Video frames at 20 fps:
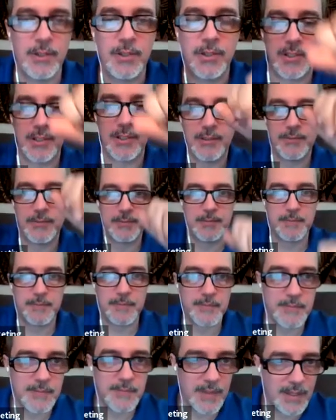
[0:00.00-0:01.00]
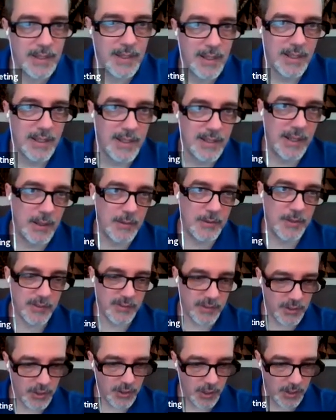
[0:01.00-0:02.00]
first. Now,
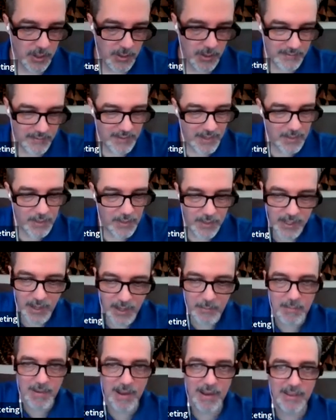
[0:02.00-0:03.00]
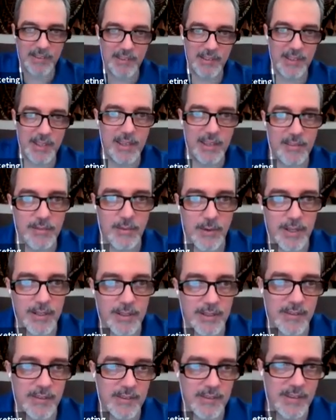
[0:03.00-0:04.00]
just to show you, I have nothing up my sleeve,
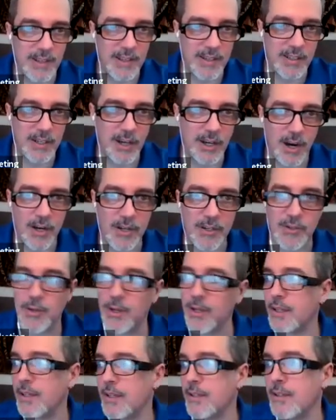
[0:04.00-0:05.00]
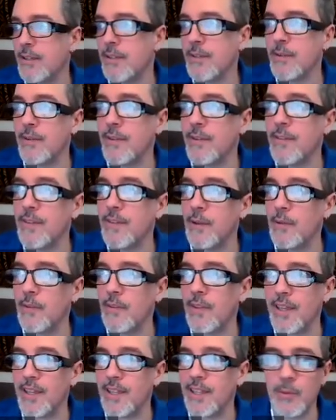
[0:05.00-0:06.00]
right? This is not a card trick, although it
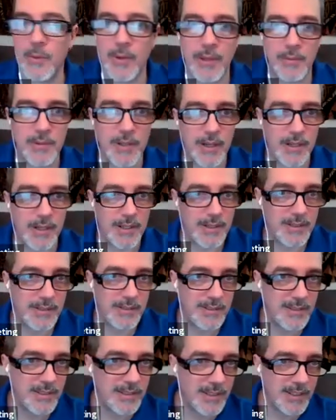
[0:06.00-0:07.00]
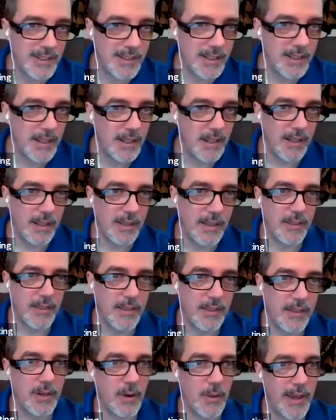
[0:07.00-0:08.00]
sounds like it the way I'm talking.
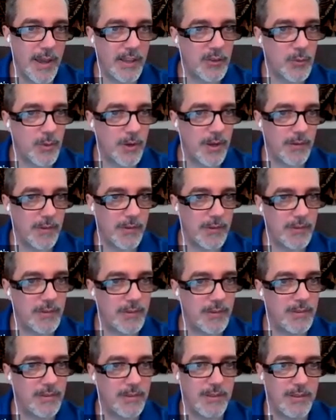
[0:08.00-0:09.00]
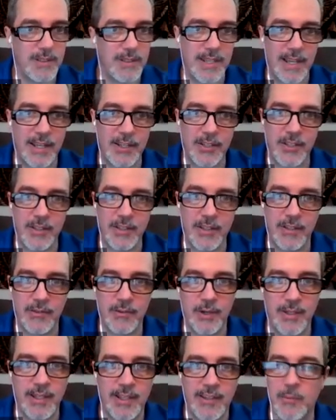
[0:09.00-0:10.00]
There are no XREFs attached to
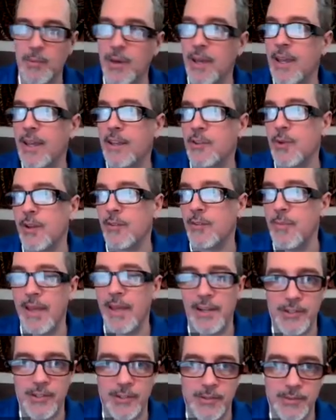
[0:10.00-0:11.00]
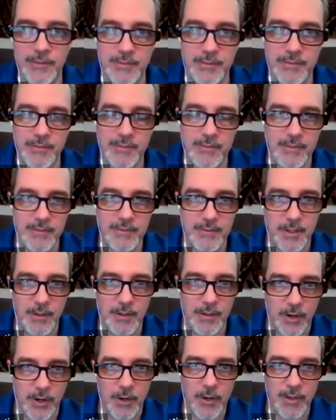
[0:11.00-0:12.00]
this drawing. That's my XREF manager.
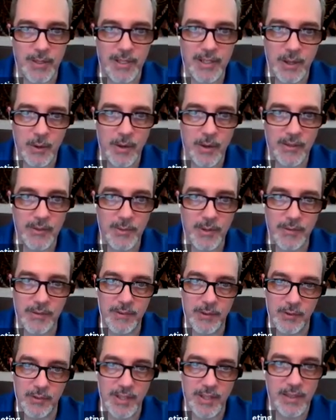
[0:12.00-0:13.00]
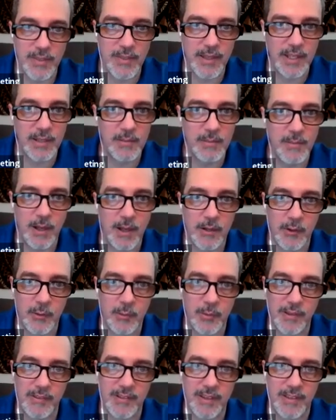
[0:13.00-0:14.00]
There are currently no XREFs. There's nothing in model
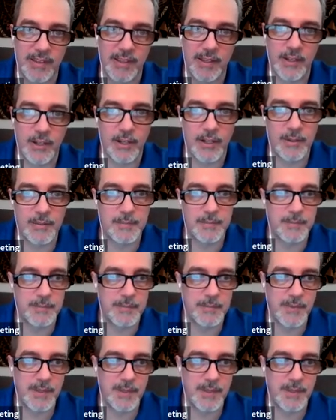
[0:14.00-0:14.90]
space, nothing at all.